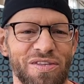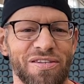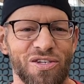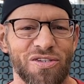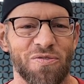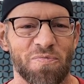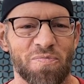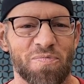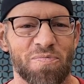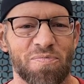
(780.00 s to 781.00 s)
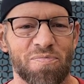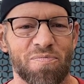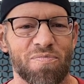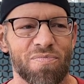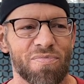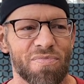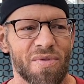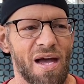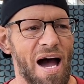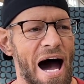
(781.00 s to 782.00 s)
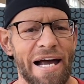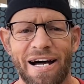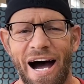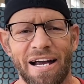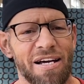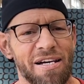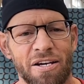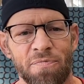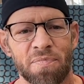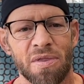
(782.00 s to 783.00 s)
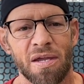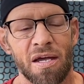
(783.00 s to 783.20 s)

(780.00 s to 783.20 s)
Was he doing something that other trainers weren't doing?